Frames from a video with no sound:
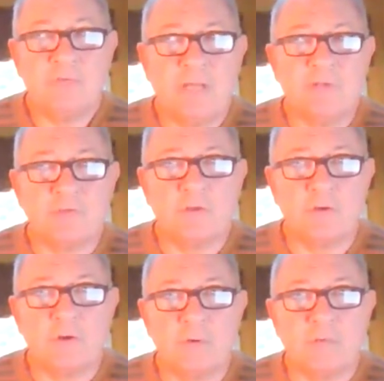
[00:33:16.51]
kind of slow
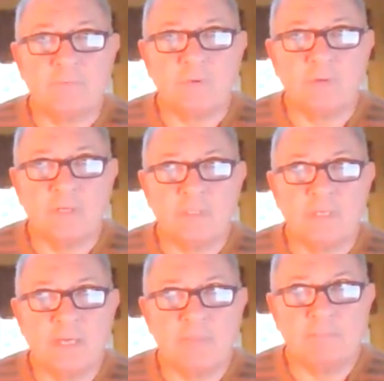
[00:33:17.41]
going for a long
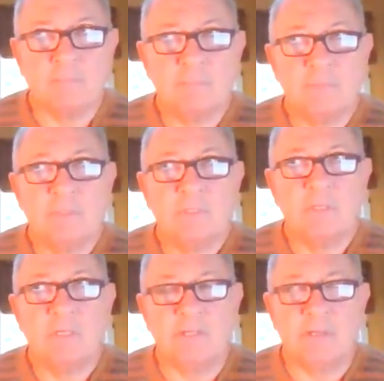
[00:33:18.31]
time,
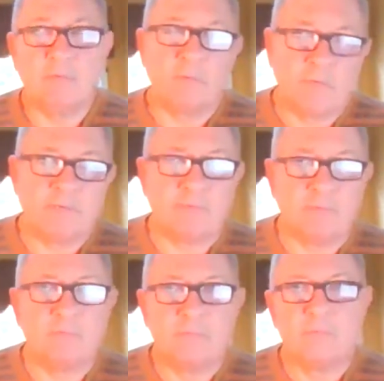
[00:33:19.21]
and they were waiting for